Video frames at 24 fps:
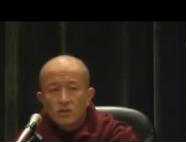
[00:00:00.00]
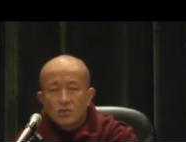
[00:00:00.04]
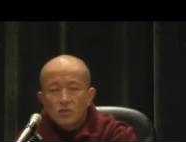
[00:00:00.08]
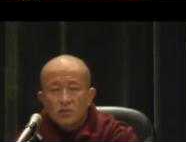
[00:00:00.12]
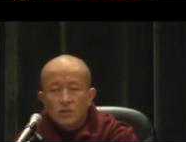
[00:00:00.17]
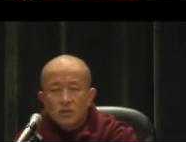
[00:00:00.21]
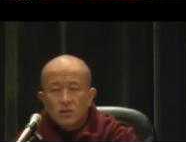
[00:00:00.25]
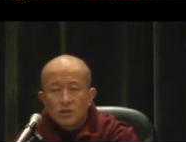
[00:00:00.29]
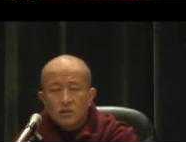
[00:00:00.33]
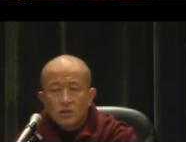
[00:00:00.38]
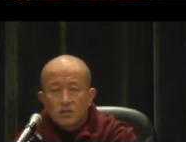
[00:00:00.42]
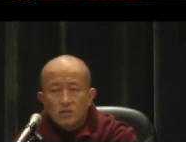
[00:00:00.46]
you
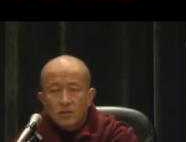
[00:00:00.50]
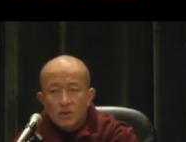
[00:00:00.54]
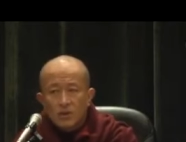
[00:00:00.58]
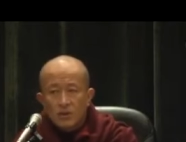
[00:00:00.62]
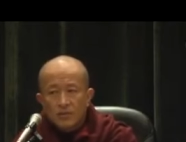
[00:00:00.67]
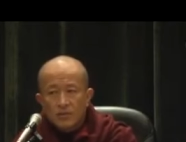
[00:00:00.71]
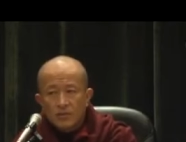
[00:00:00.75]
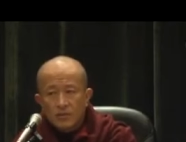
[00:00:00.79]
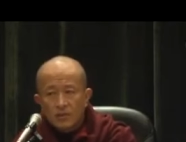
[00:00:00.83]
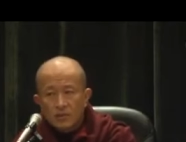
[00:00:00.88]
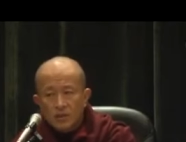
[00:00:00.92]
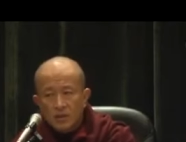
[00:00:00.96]
receive the
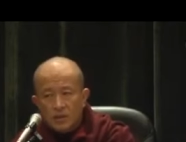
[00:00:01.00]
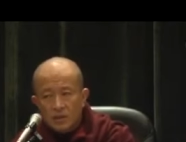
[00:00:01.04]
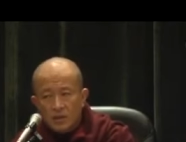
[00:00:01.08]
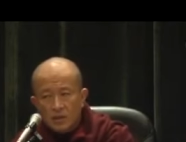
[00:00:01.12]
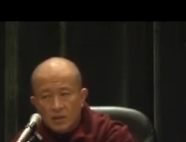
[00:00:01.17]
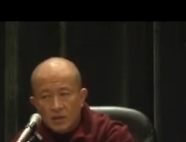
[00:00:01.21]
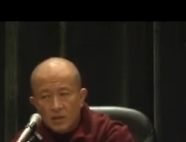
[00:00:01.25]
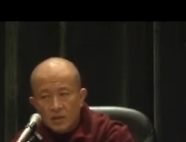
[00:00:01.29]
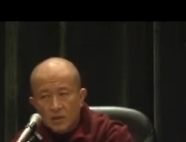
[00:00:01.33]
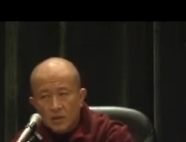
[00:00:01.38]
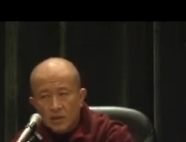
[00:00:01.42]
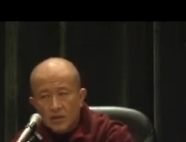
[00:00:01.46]

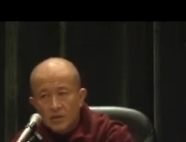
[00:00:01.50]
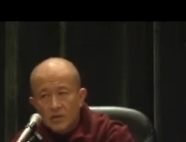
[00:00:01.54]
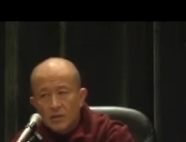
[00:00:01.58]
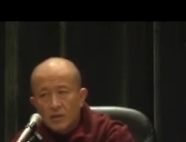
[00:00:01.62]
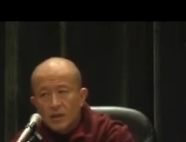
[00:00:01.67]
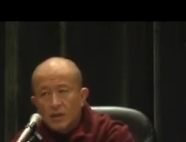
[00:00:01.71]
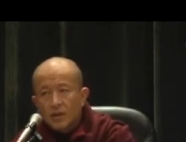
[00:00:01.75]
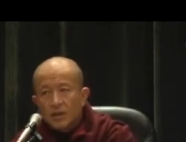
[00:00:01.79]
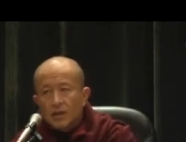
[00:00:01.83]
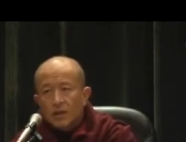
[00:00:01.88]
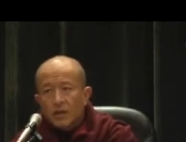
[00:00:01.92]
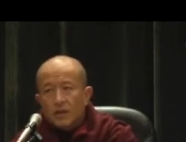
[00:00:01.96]
Abhisheka,
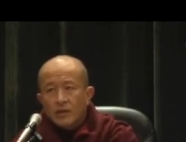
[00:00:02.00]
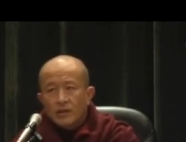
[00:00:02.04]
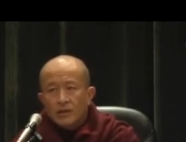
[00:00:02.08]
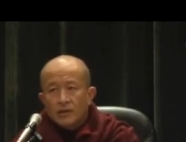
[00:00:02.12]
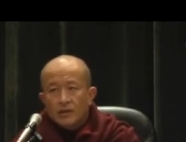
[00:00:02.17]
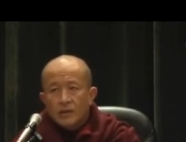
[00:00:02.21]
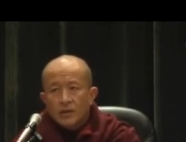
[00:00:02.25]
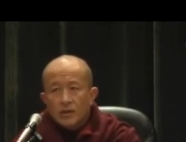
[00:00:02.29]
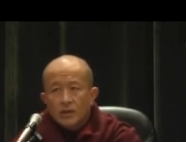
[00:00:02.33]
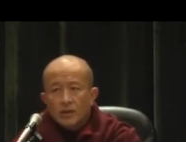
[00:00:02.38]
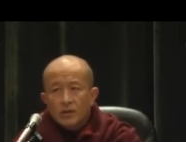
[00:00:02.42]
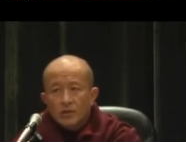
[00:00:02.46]

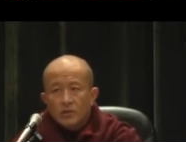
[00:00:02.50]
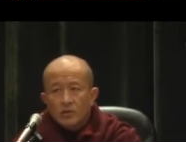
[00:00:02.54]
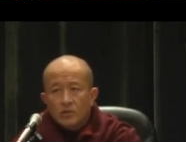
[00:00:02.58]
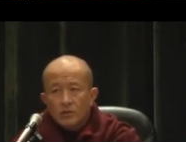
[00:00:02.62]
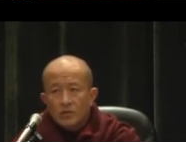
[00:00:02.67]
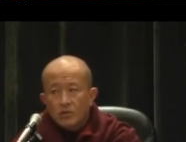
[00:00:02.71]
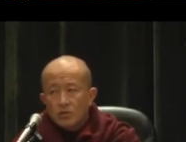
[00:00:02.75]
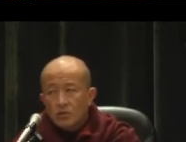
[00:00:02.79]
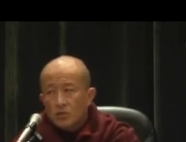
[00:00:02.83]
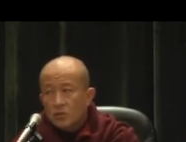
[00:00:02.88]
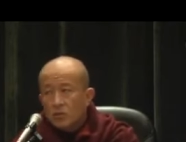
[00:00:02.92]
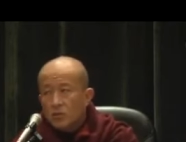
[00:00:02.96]
and then
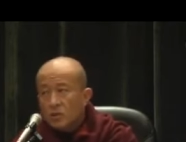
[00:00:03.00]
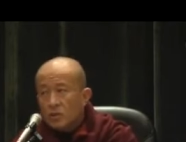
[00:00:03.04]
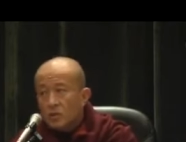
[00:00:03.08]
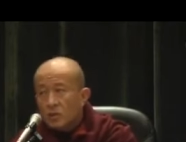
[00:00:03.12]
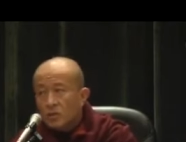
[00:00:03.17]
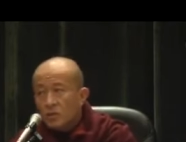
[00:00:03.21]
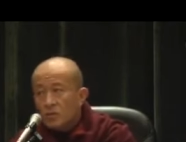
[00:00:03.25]
you